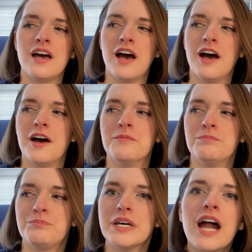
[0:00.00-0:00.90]

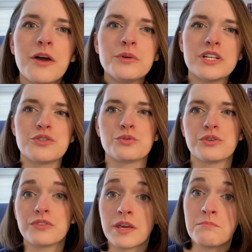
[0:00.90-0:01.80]
but I want to sort
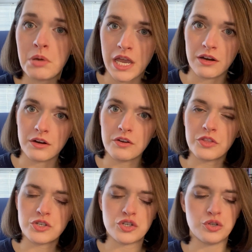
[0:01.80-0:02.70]
of compare
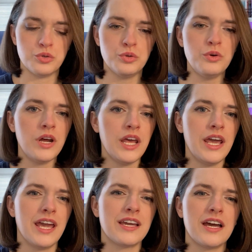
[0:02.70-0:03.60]
the two
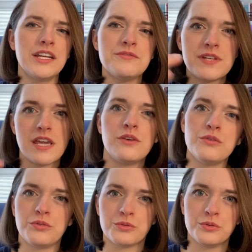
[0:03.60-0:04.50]
and kind of take you
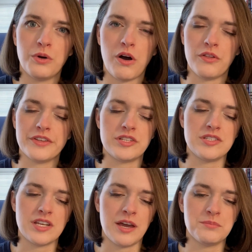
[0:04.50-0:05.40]
through all the
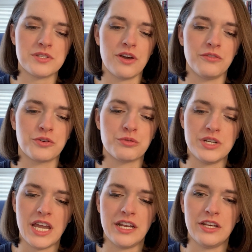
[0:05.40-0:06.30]
steps of
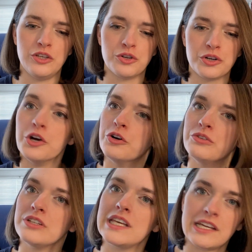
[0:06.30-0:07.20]
creating your
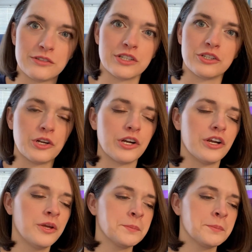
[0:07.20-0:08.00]
own character.